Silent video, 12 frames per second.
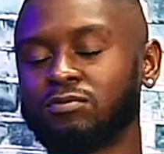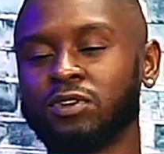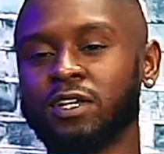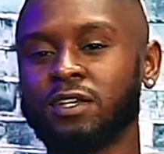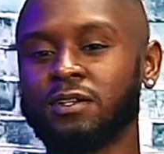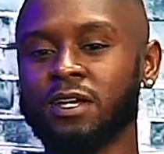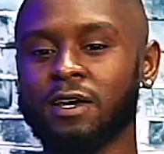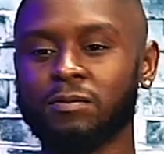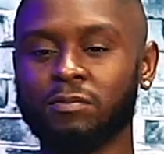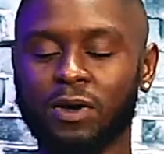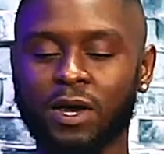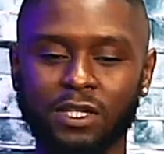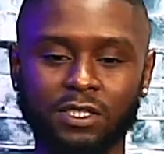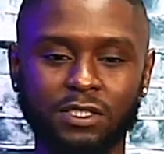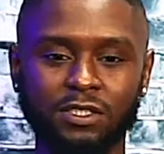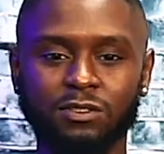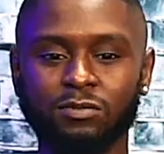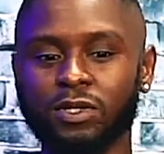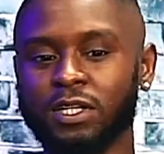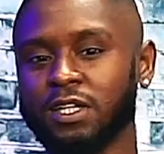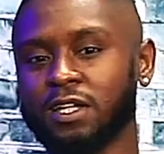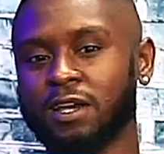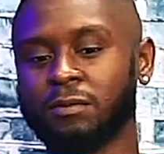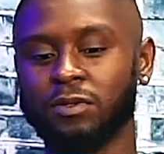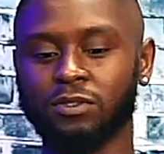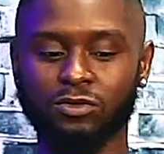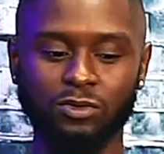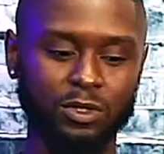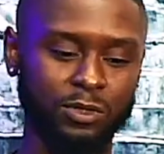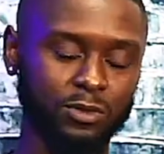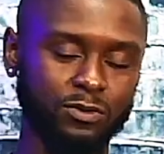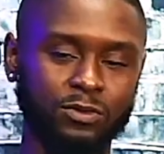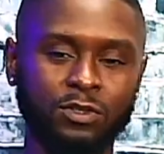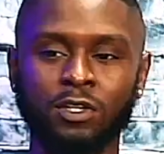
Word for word: bringing out boxing, you bringing out mental health,